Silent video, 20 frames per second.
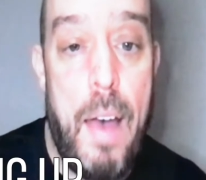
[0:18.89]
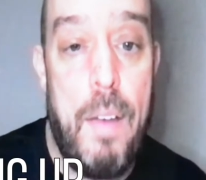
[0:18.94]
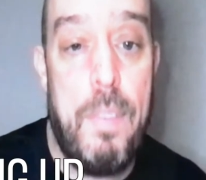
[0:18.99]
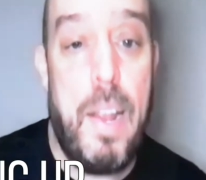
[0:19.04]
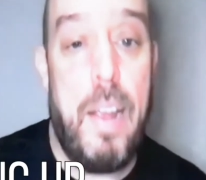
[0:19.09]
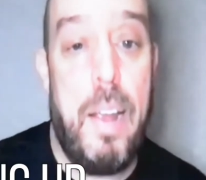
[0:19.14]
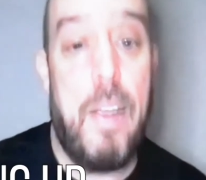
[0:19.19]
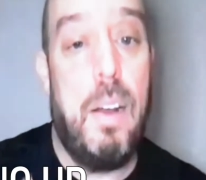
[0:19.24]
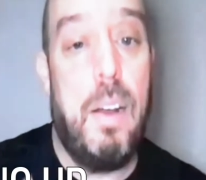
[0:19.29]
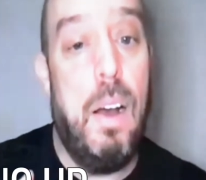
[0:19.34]

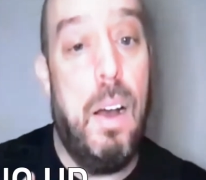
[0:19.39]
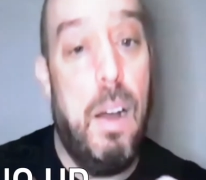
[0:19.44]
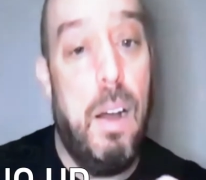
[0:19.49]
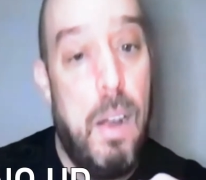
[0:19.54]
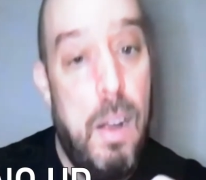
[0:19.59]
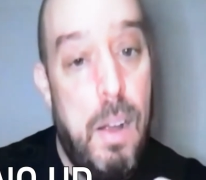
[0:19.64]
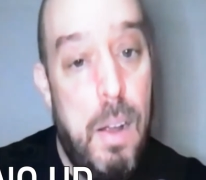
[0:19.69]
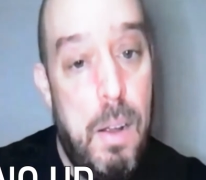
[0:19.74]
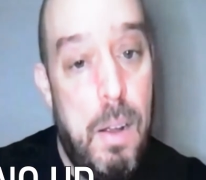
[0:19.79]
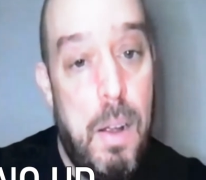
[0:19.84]
like
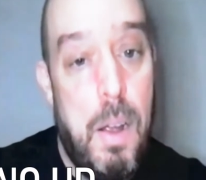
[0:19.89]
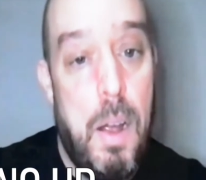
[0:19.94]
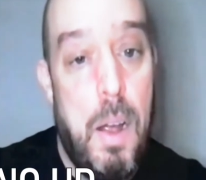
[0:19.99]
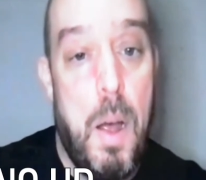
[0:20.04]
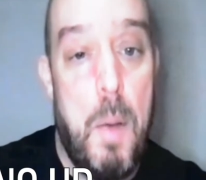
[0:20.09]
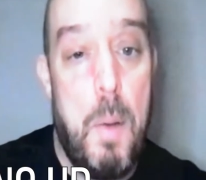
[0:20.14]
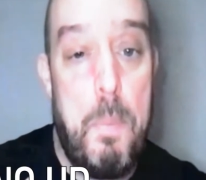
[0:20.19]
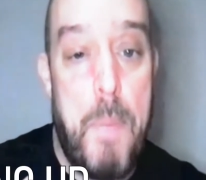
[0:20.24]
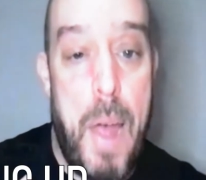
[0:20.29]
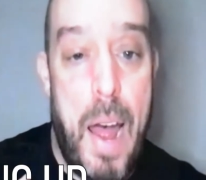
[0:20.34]

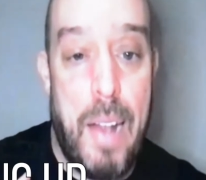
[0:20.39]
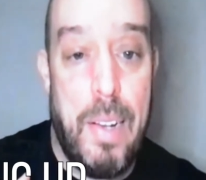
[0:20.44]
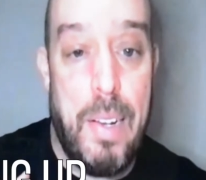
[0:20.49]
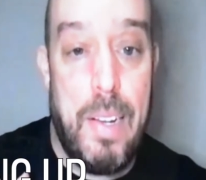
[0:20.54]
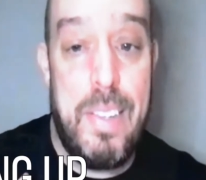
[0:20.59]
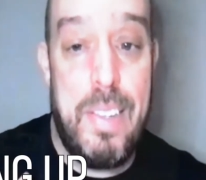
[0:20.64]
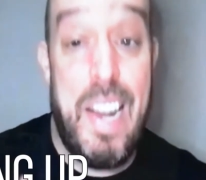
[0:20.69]
a balance.